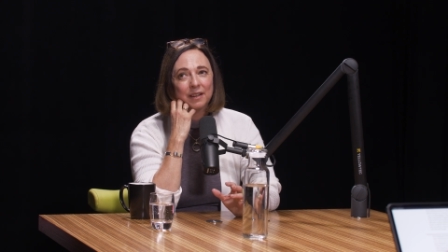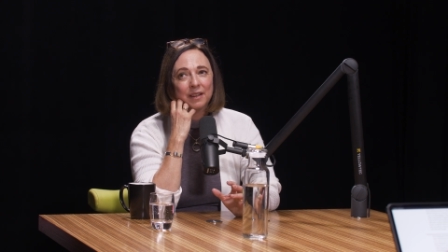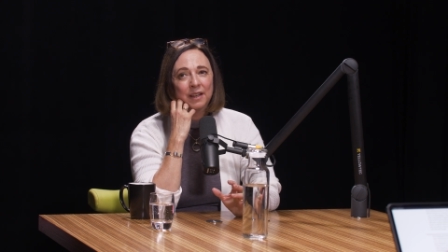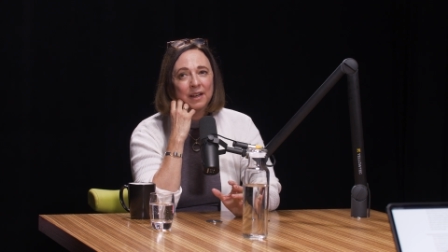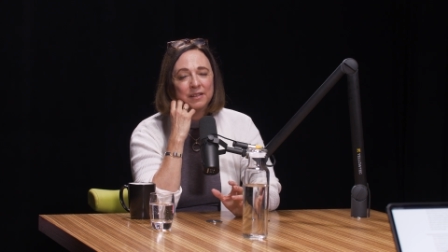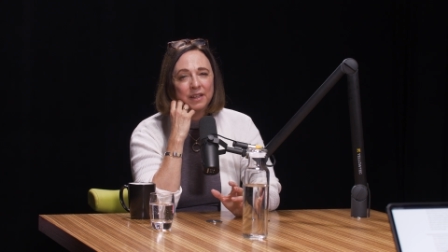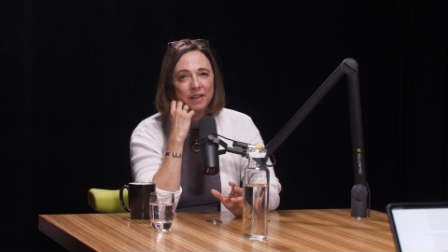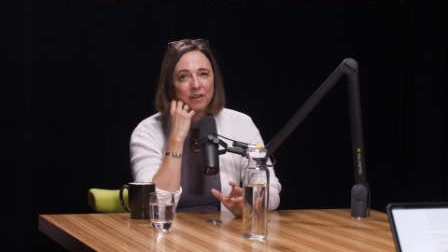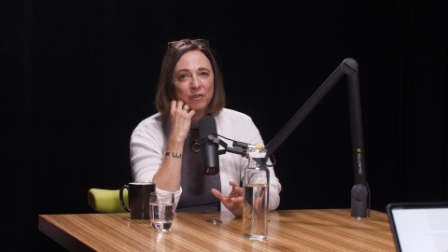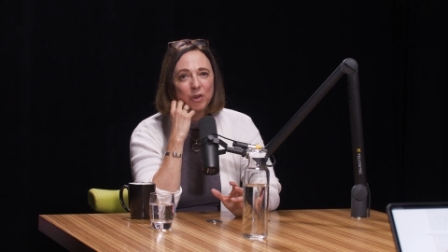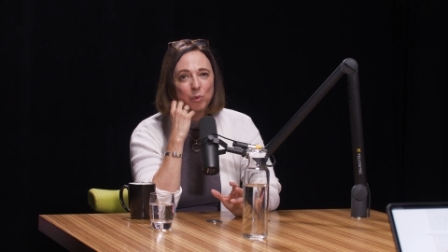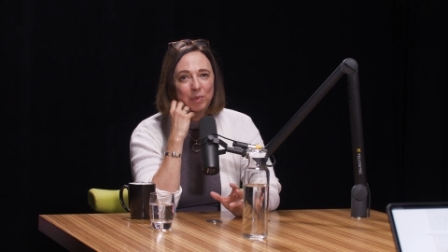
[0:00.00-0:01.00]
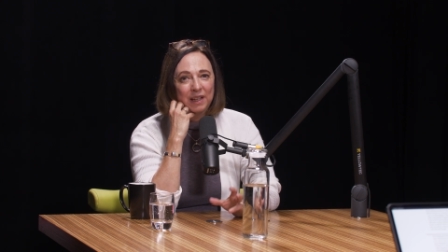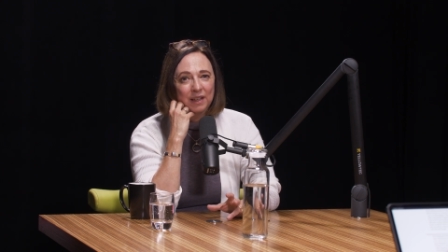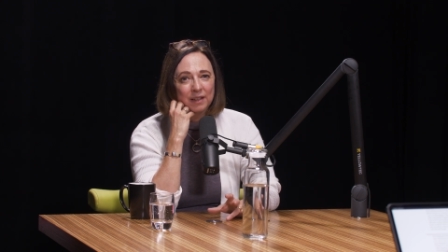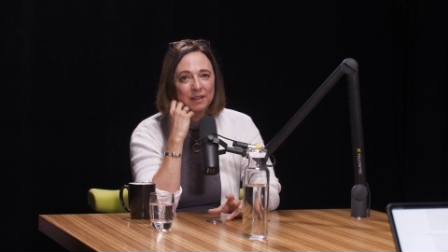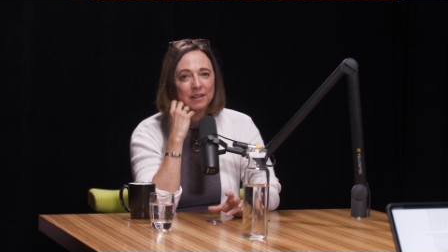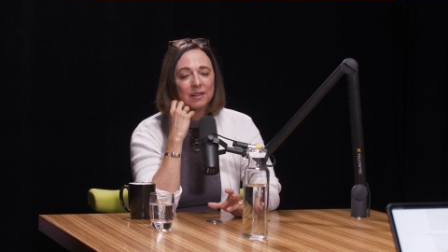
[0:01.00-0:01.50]
the idea of there
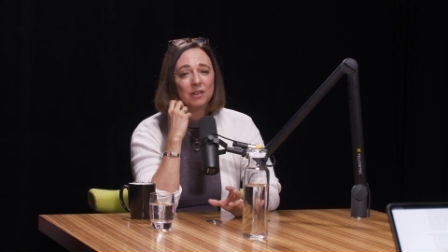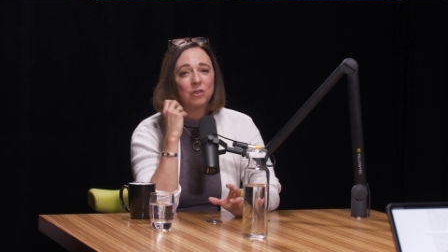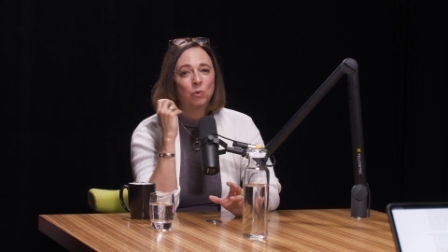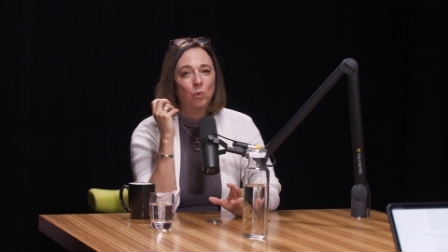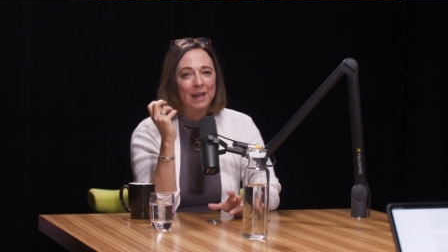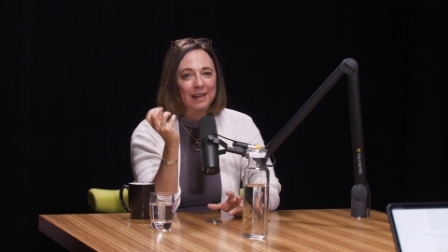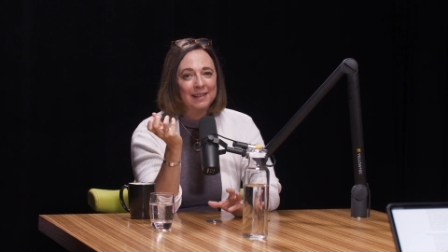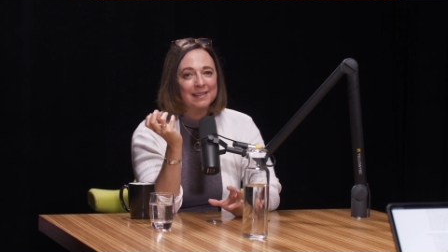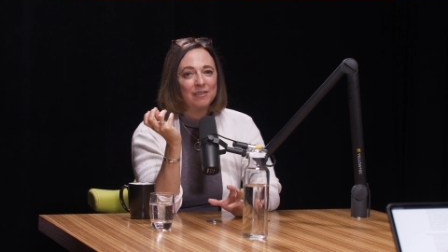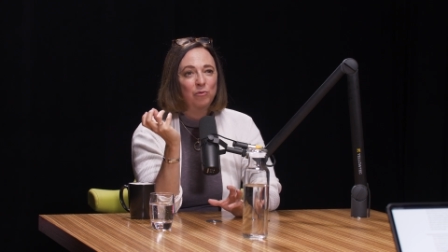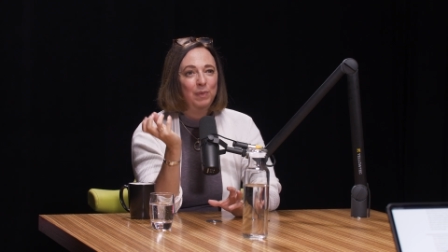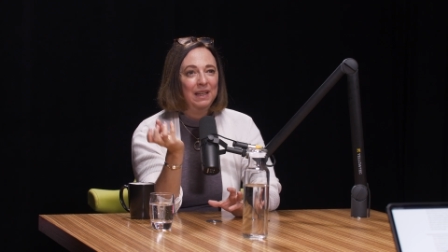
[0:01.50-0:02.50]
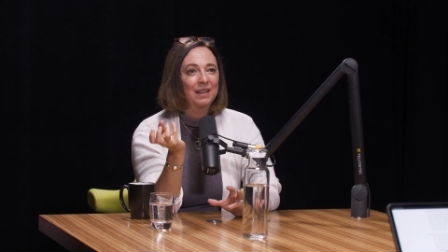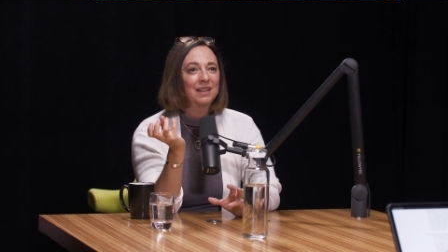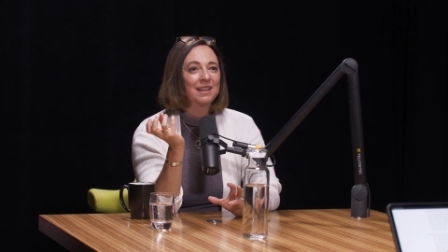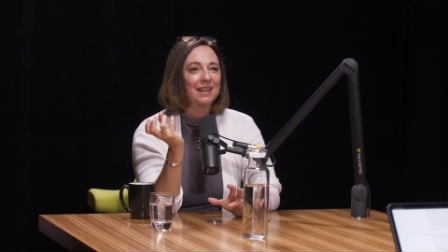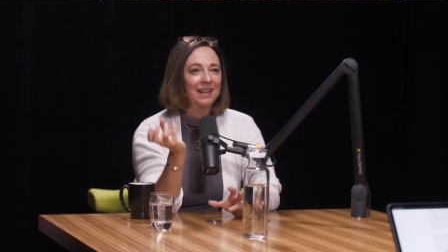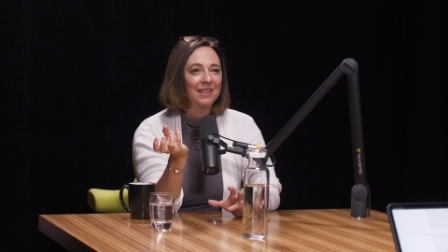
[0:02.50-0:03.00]
being ways of
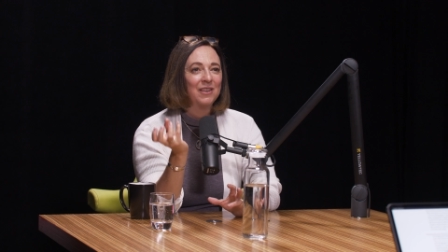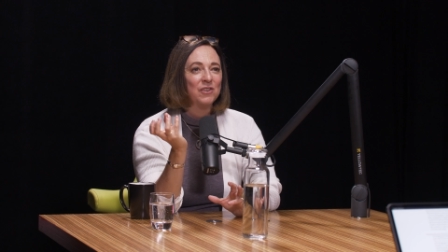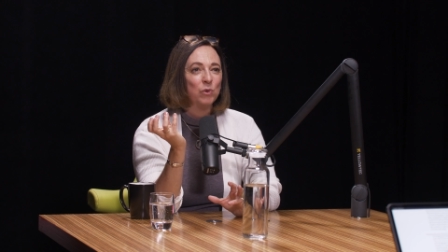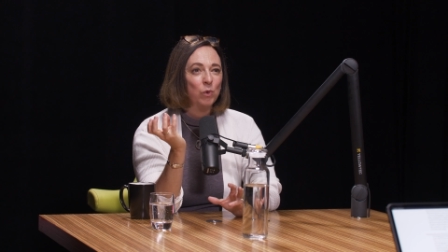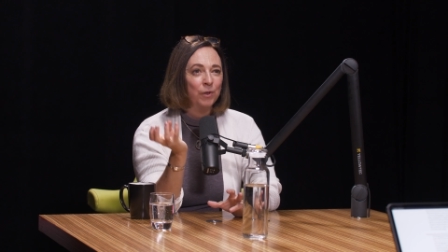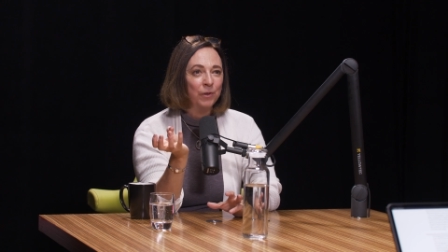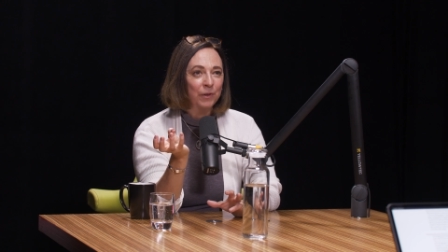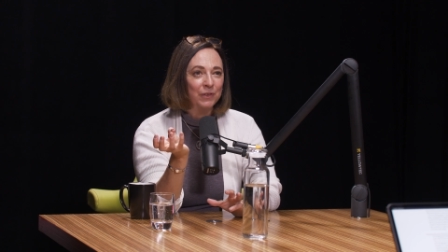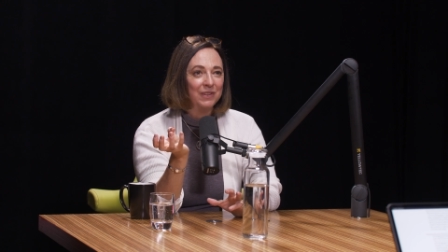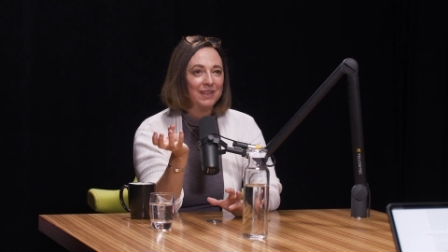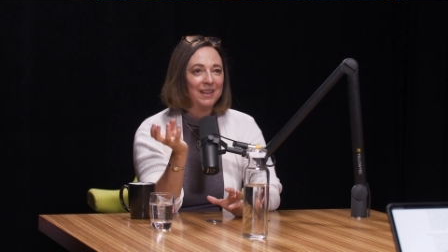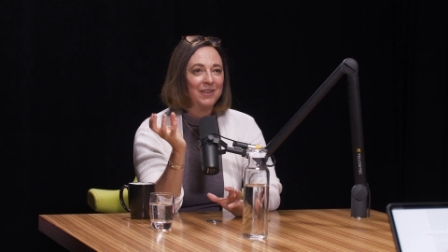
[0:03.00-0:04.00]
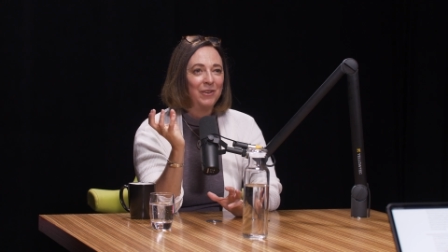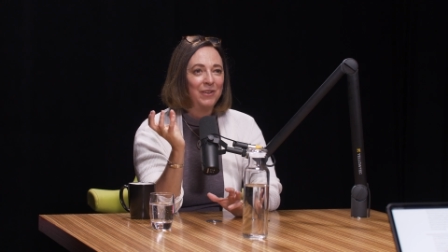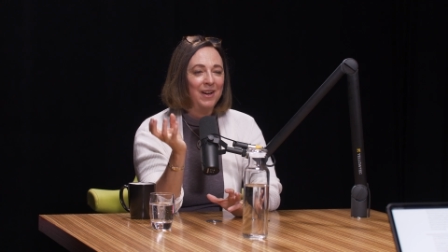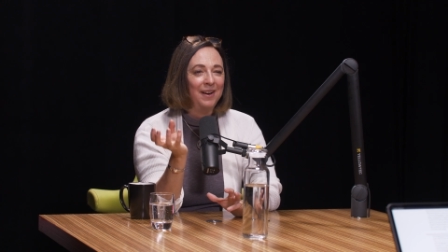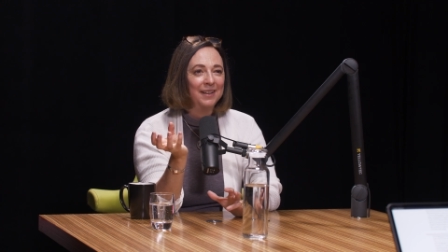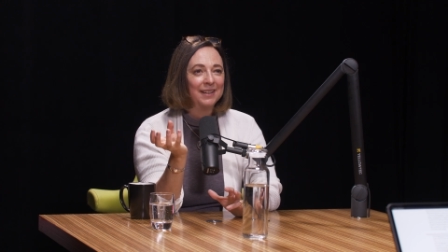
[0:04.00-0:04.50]
being in this world that are
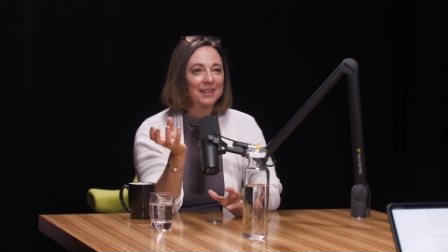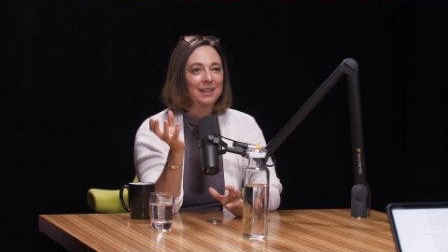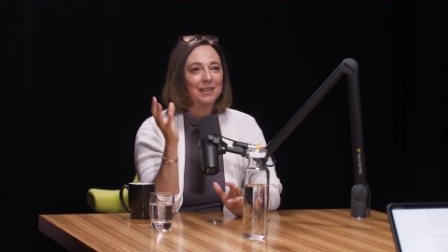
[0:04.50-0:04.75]
not